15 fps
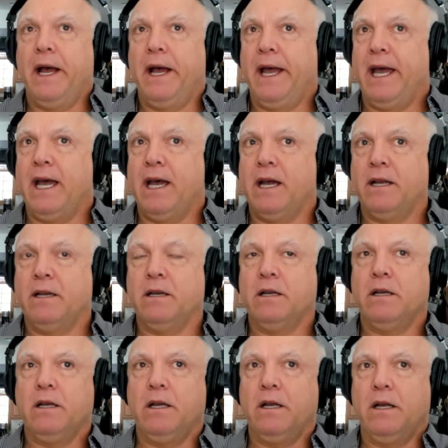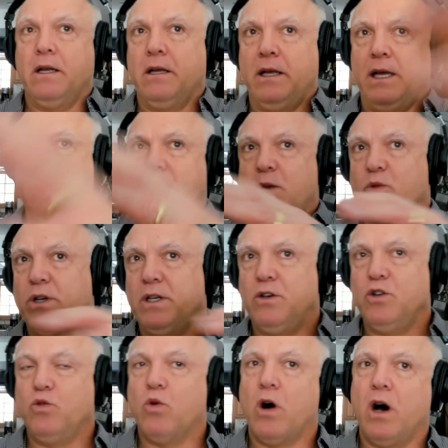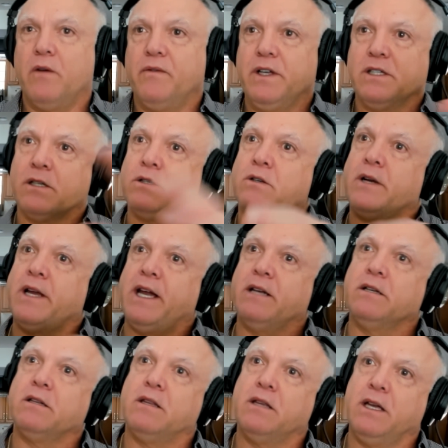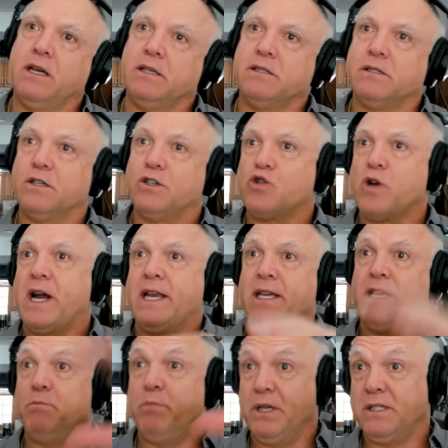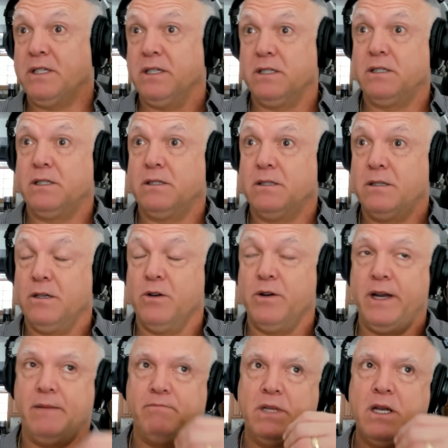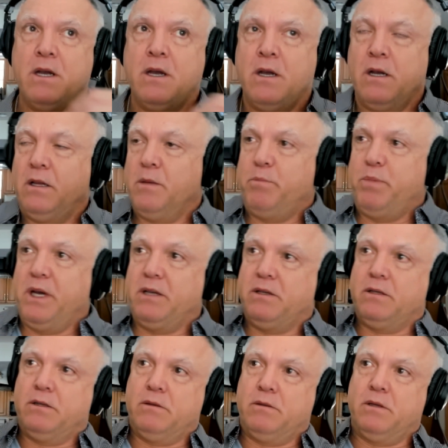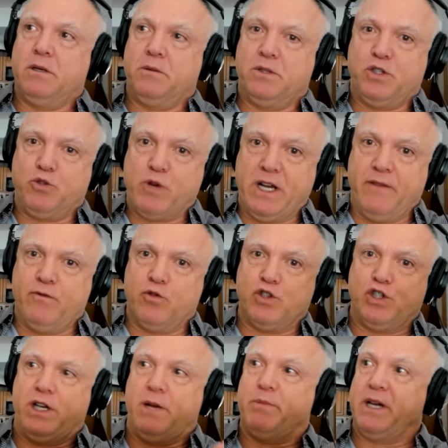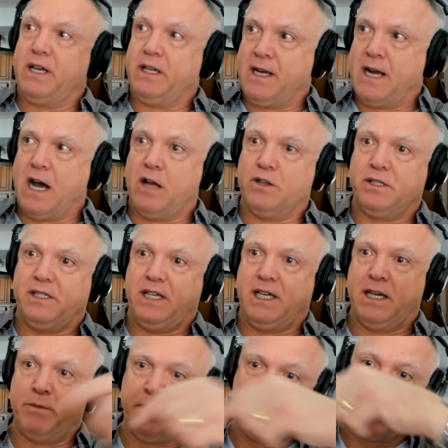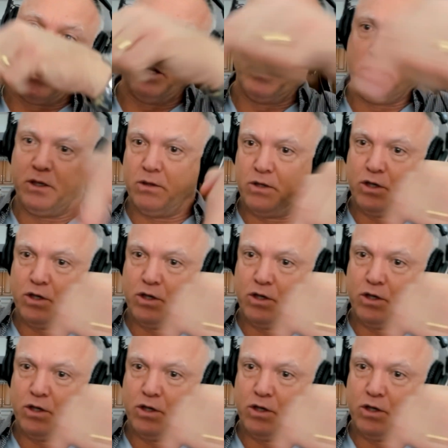And he would do all these underhanded things to try and get business, all right? The pit, the trading floor is shaped like the Coliseum, and all the